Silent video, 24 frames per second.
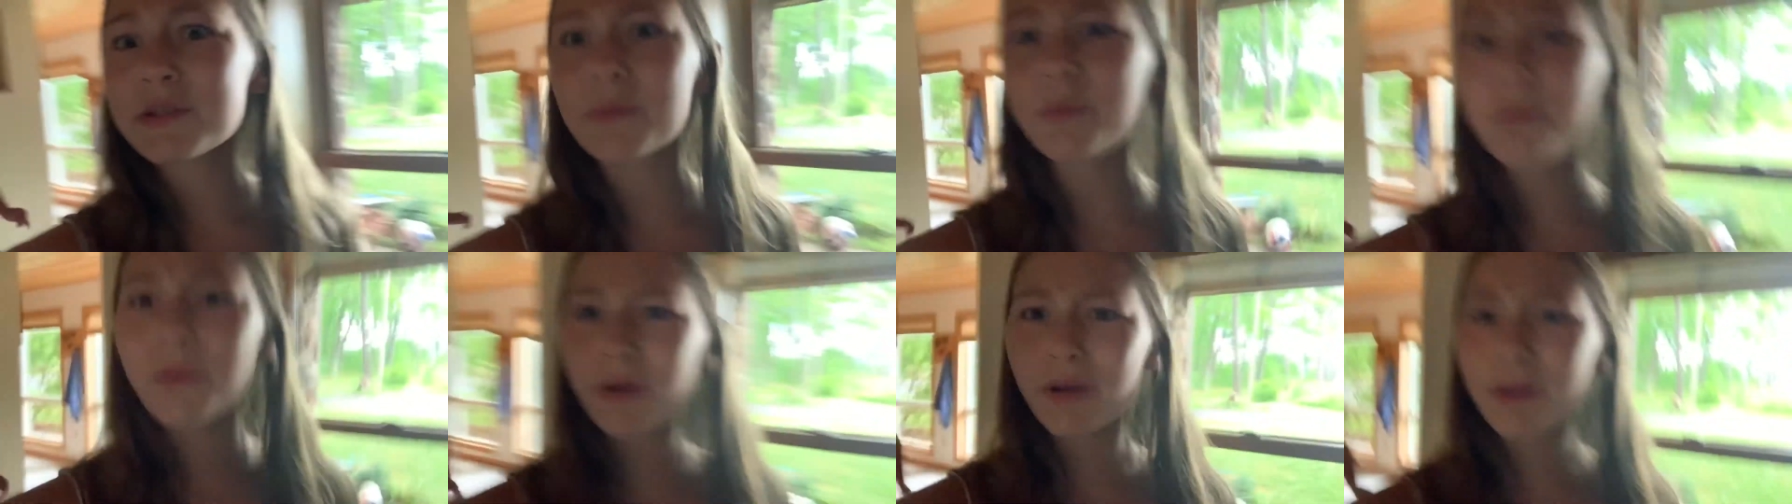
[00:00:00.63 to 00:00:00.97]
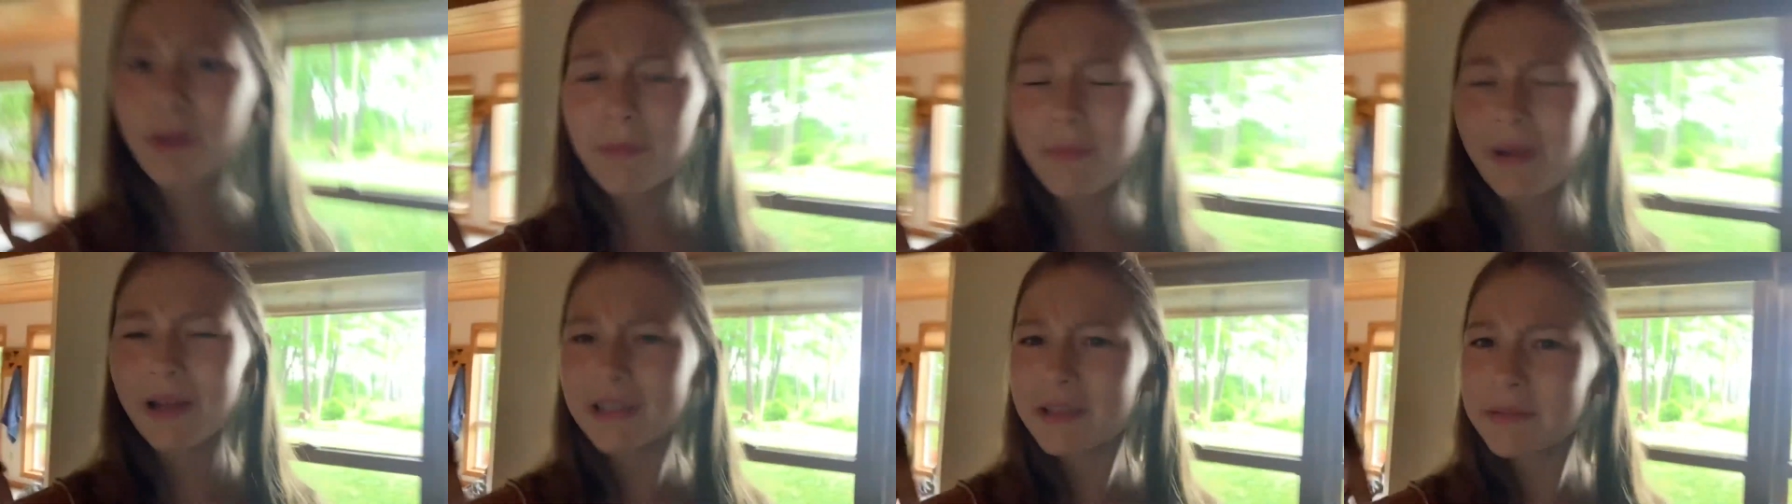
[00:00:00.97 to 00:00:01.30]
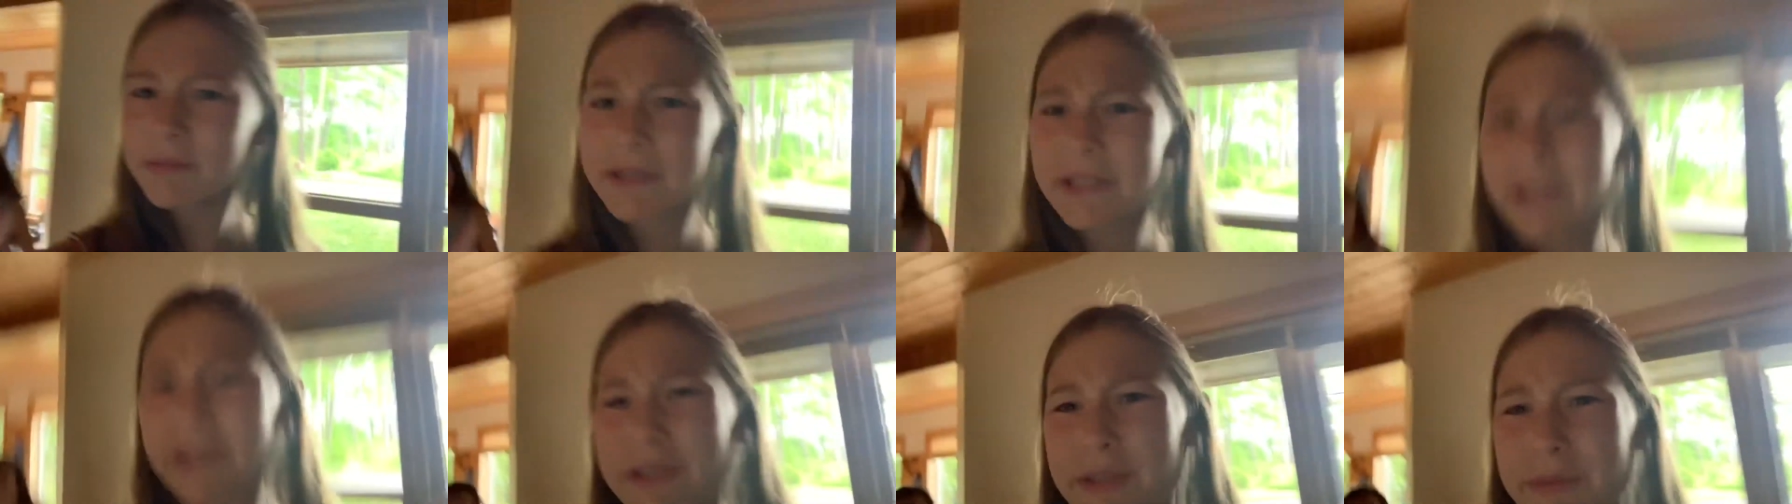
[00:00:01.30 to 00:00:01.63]
welcome back to
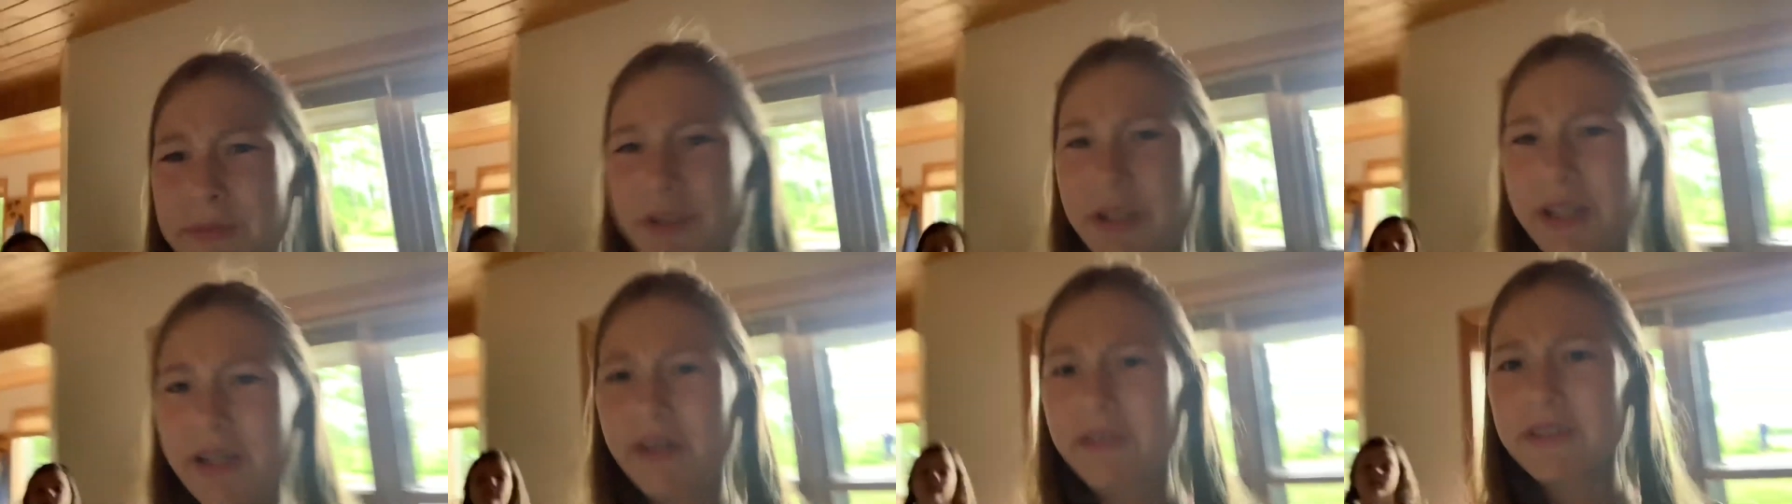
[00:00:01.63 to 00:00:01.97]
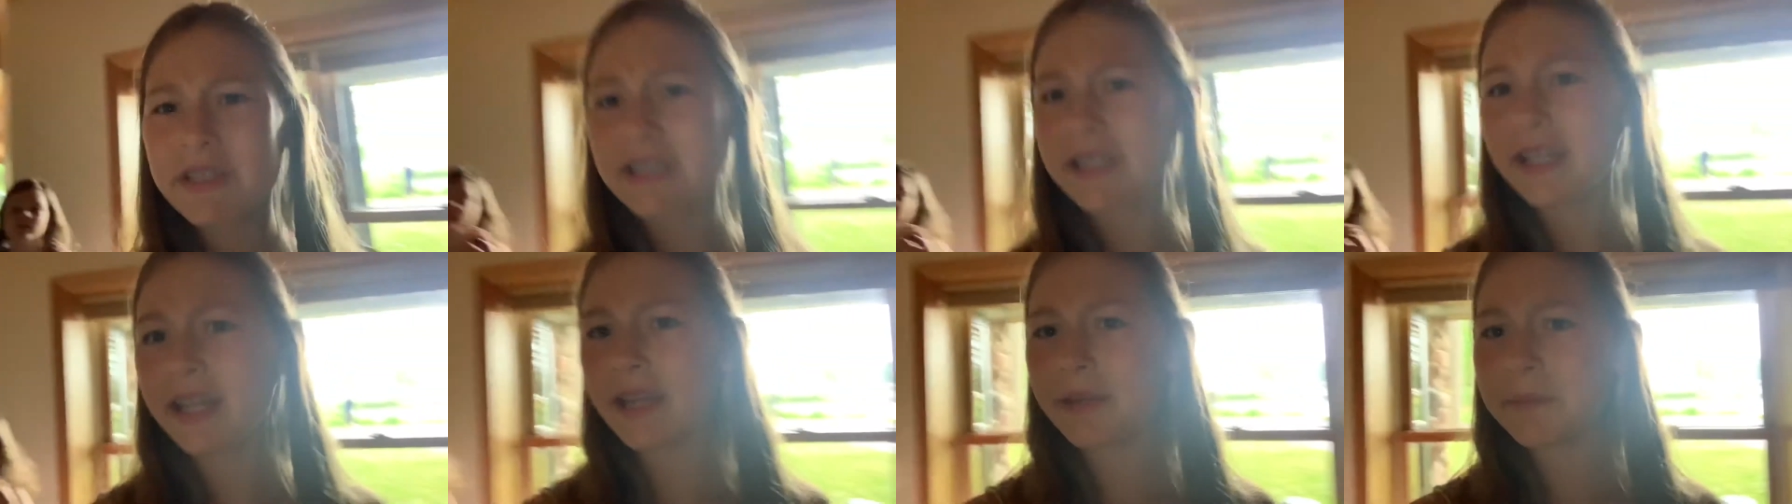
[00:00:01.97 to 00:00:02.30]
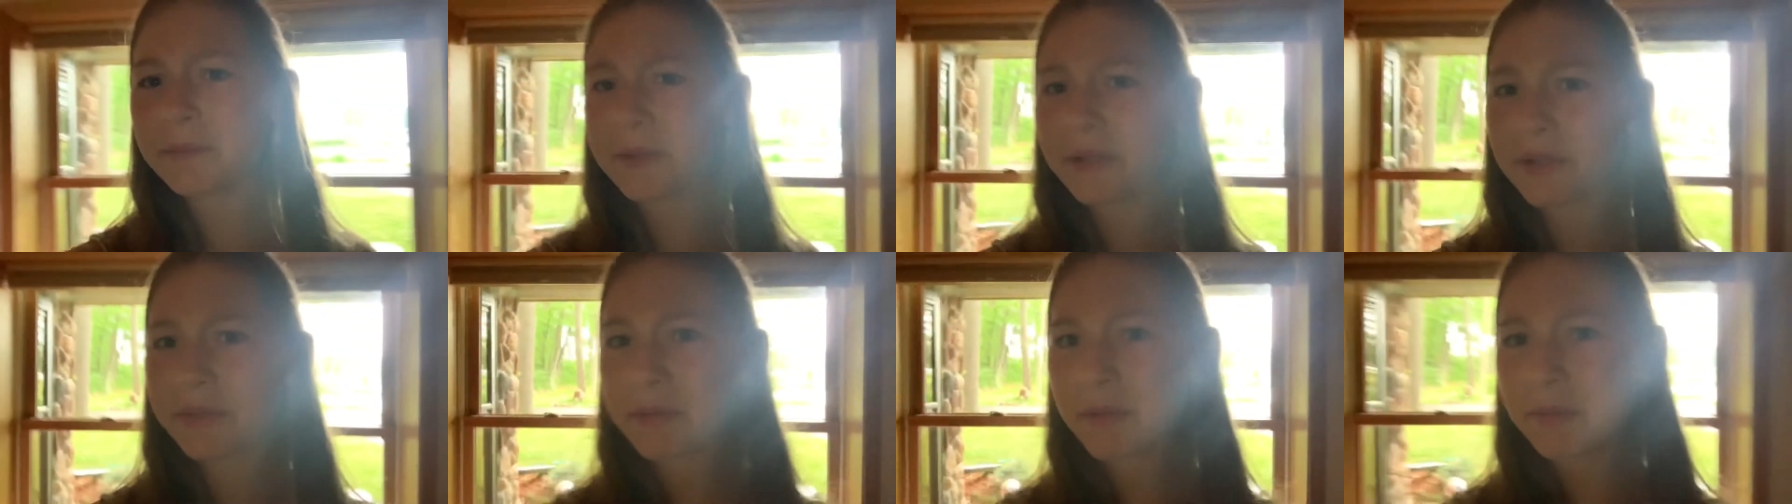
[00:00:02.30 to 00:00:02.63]
my YouTube channel. Today
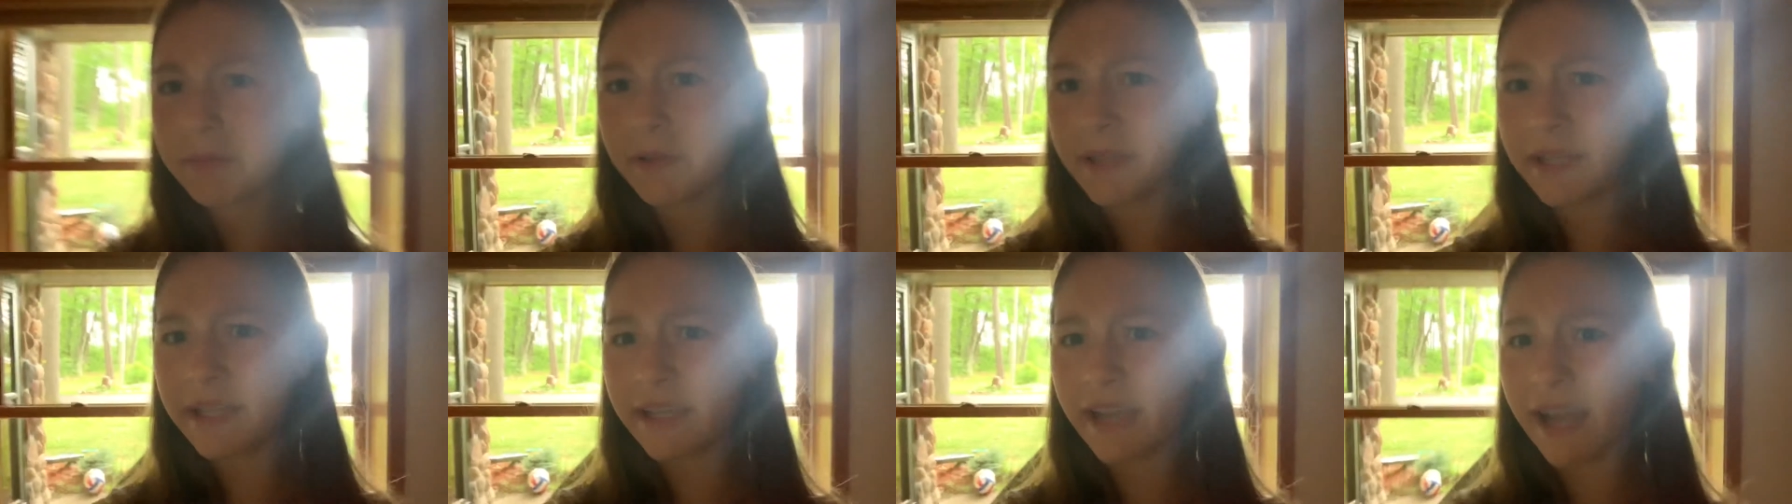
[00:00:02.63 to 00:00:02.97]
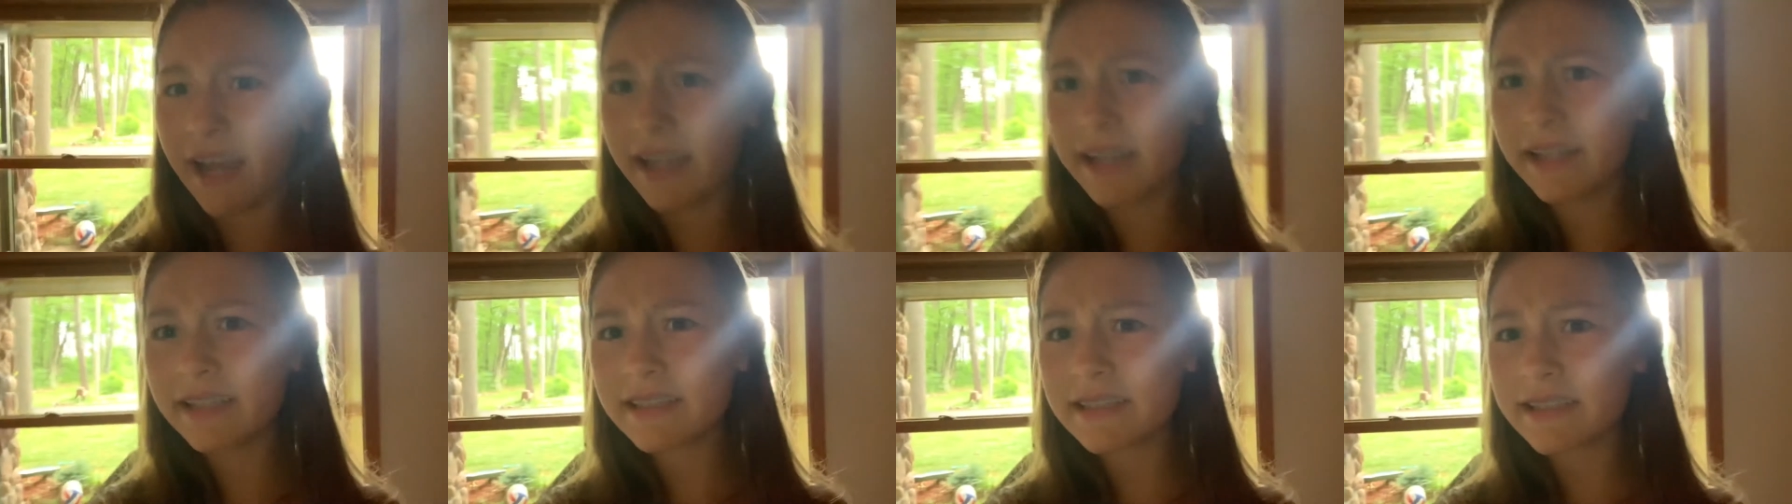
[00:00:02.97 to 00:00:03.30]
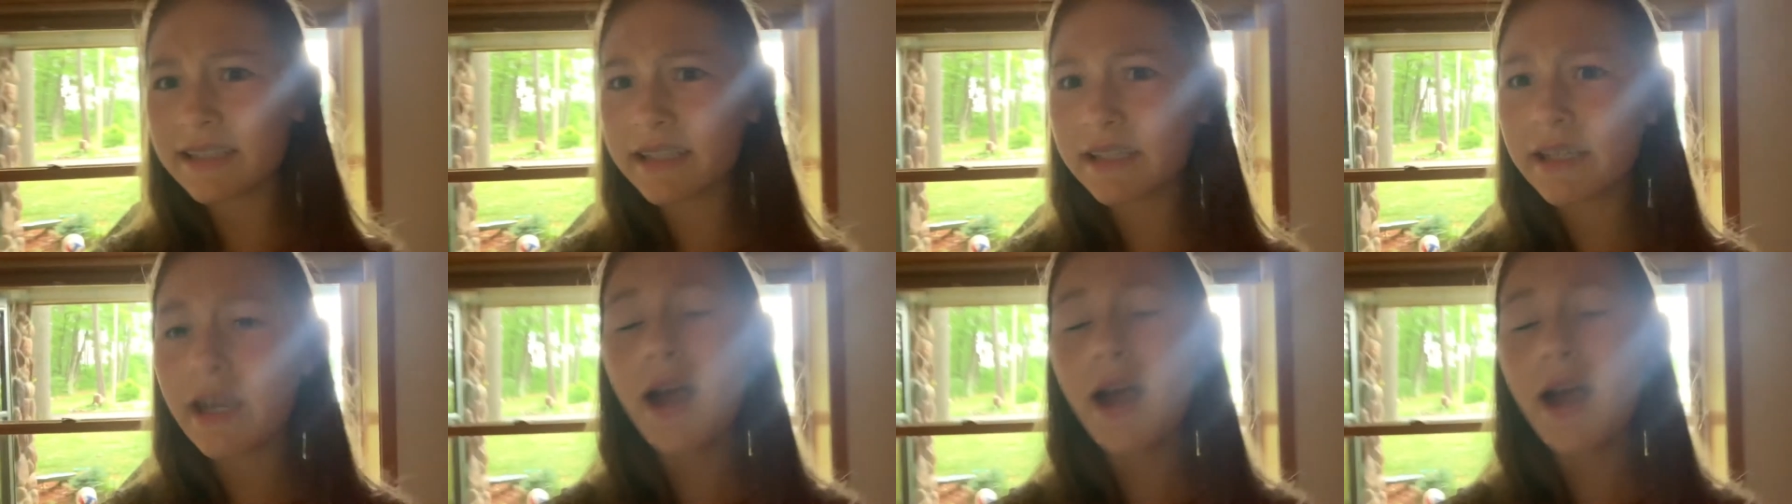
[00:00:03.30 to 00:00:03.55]
I'm going to be playing hide and seek